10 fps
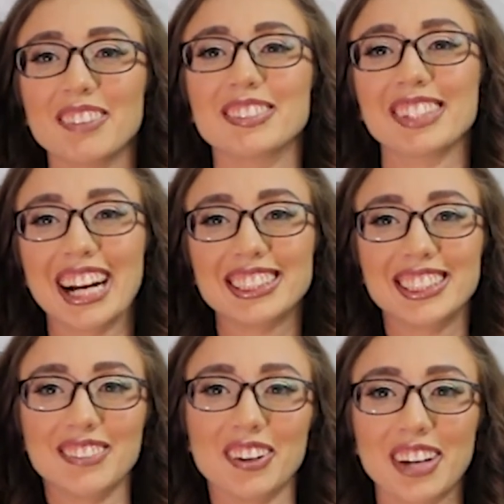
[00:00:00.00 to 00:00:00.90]
Direct
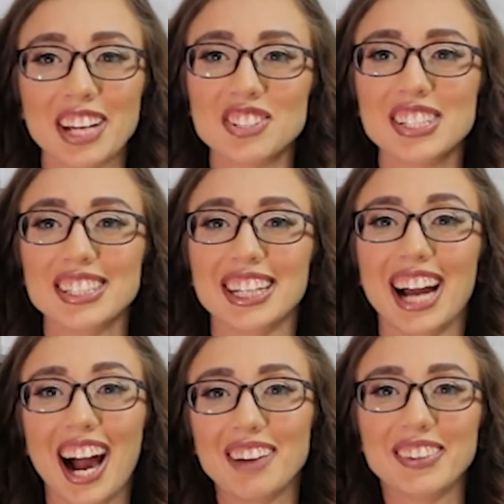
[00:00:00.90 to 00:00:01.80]
Depot Kitchens, and
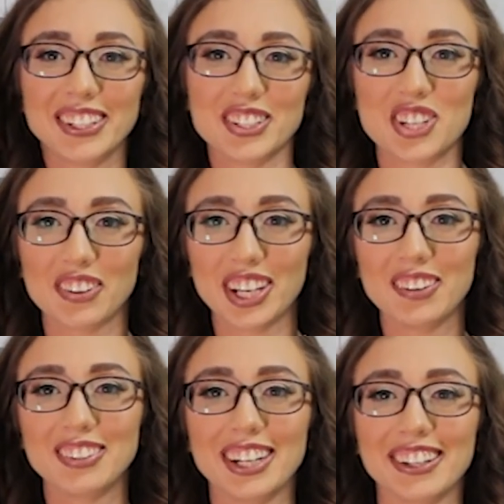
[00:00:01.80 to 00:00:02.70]
I'm here to show
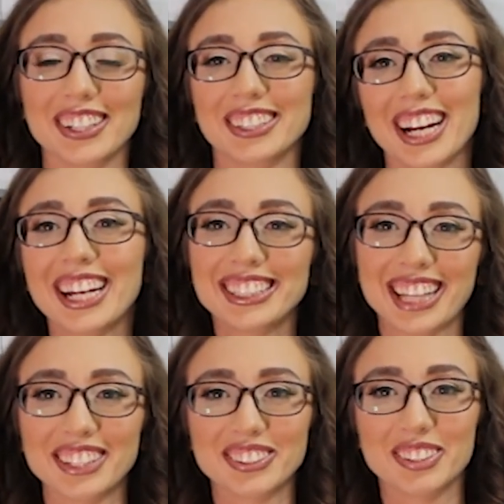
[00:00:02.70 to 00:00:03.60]
you another great
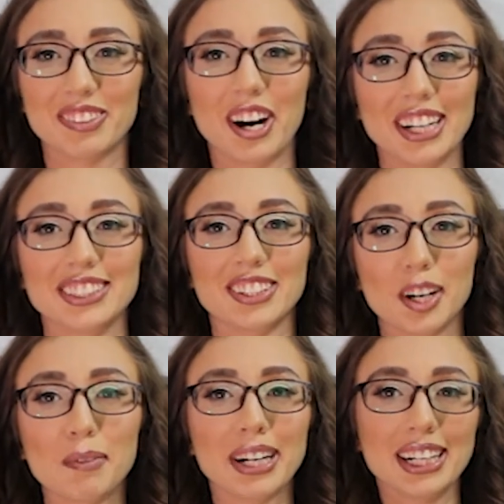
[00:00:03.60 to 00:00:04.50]
accessory for our
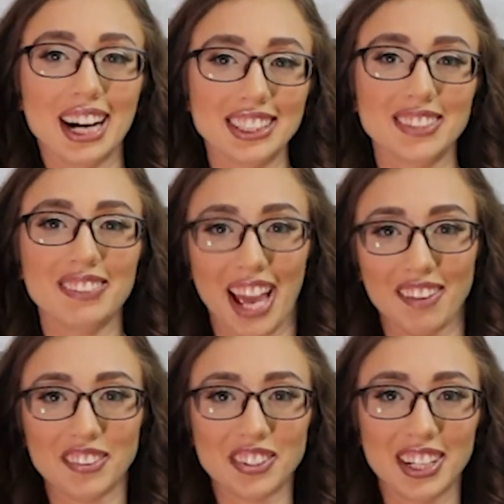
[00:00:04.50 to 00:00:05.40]
Starmark custom
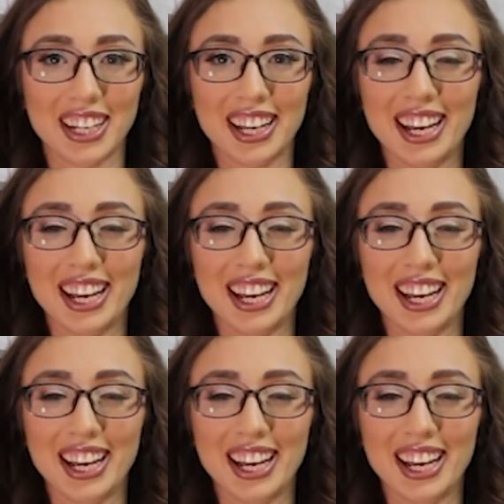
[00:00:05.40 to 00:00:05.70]
cabinetry.